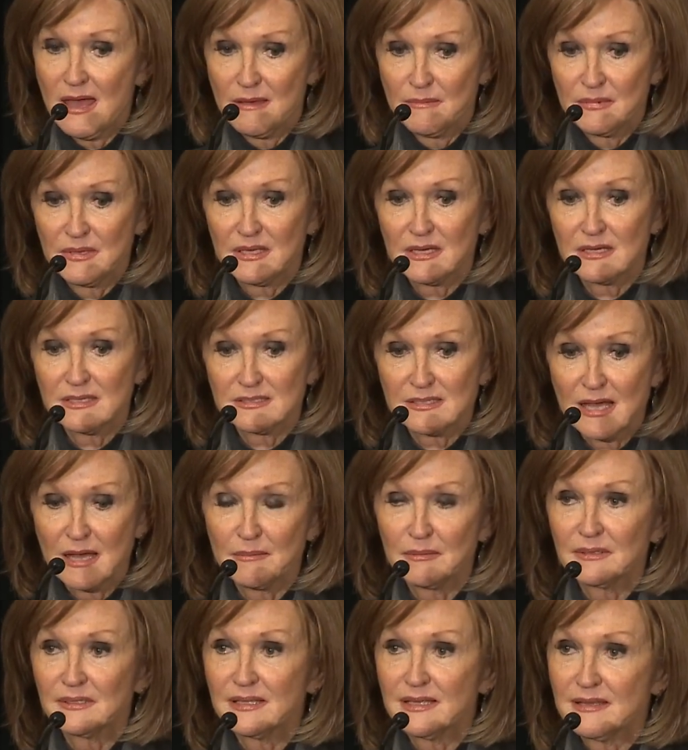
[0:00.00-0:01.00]
because I
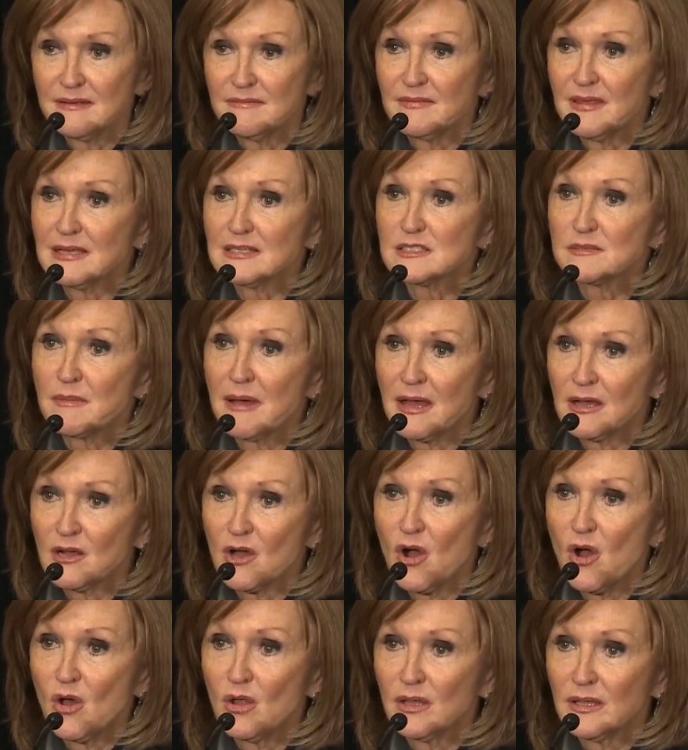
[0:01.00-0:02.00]
believe that's my
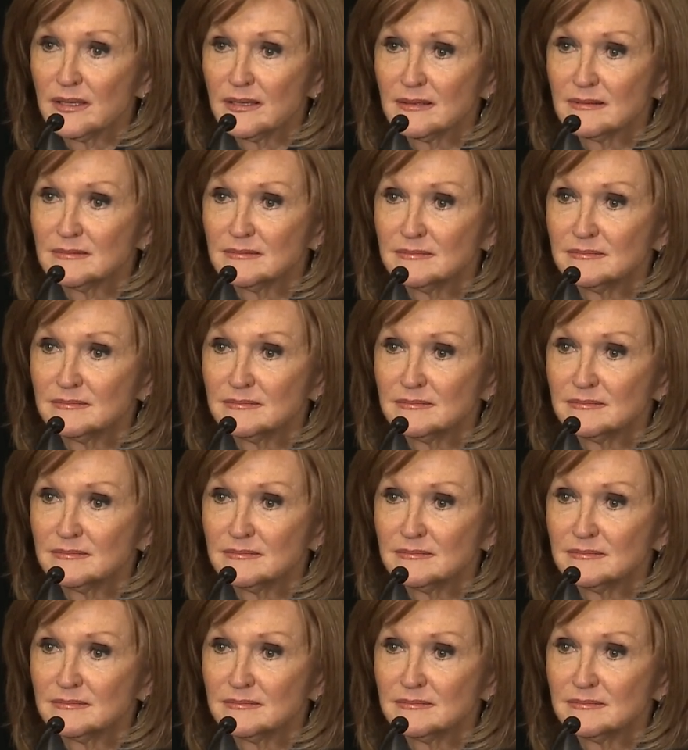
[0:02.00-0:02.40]
calling.